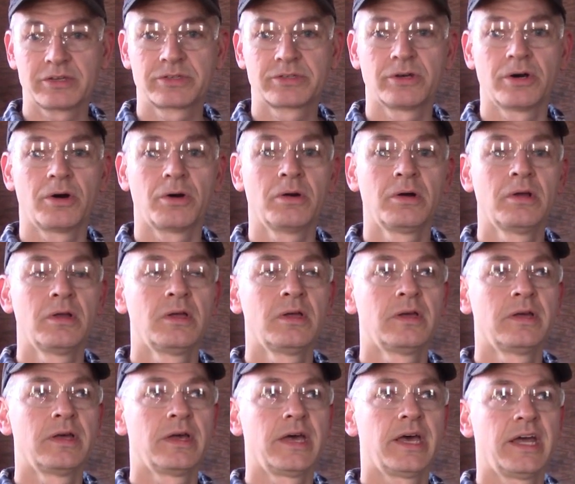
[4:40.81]
So,
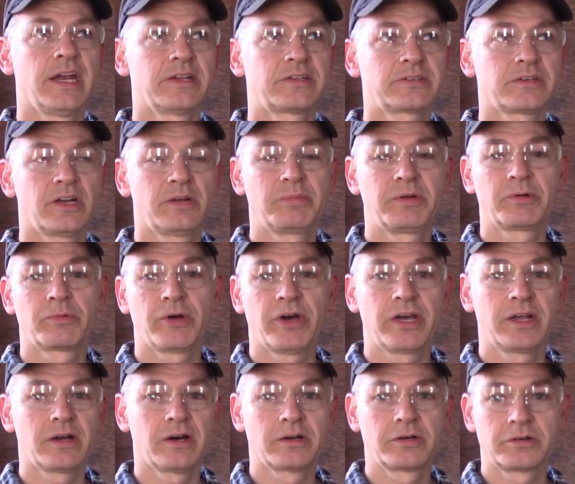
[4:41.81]
and it's going to be
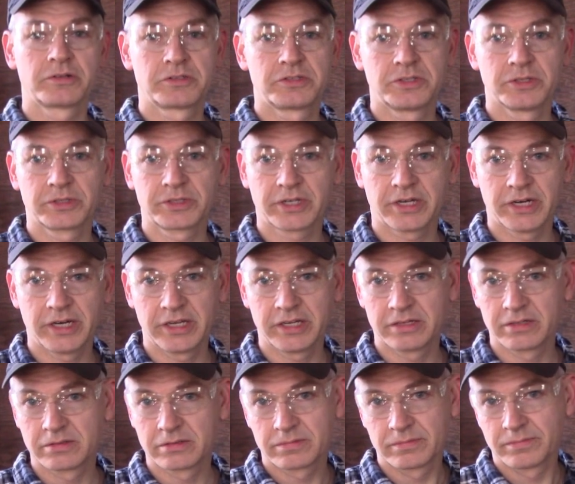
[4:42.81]
right under ceiling
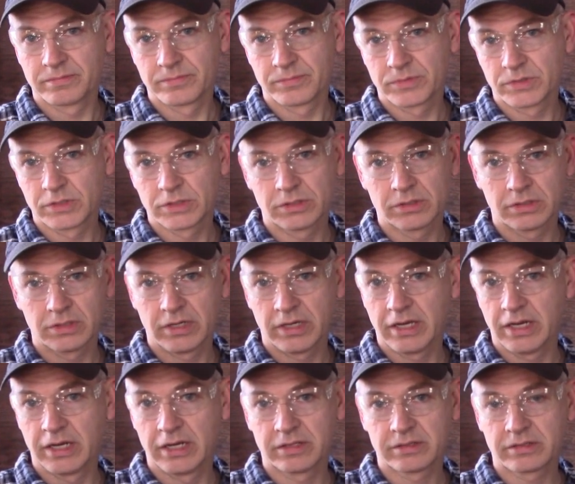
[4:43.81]
height,
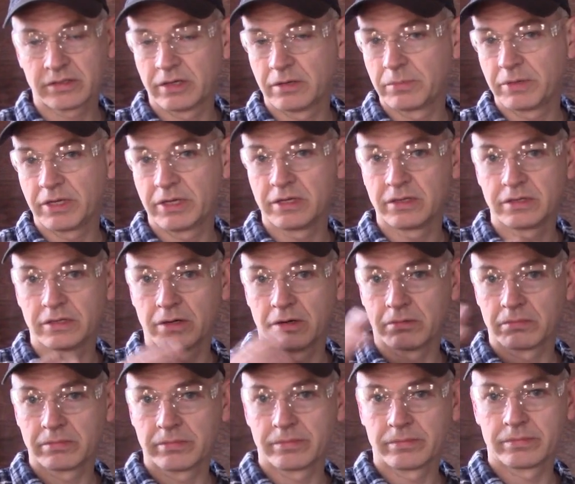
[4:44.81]
and it's going to be, you
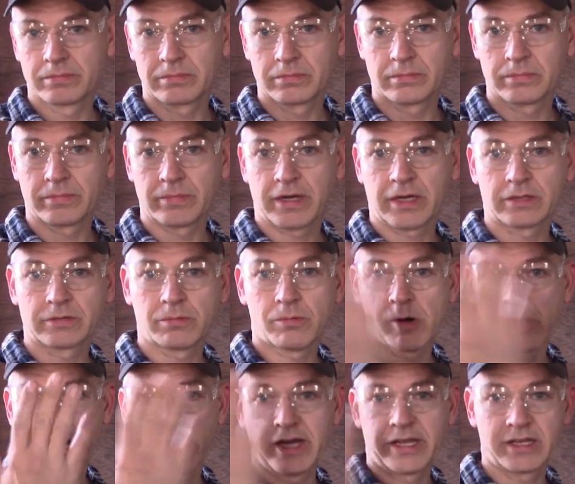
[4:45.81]
know,
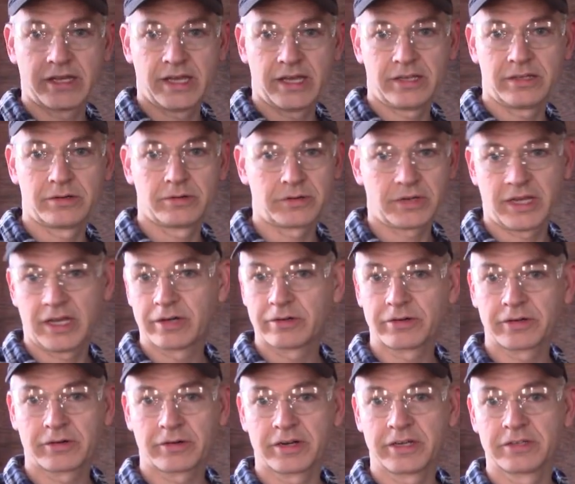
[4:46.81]
XY, you know,
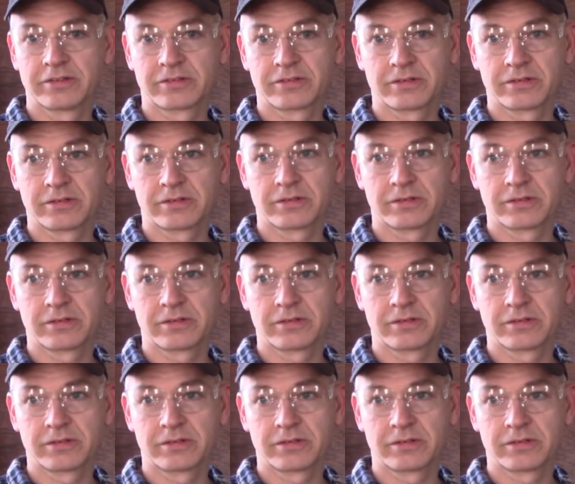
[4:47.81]
gantry cranes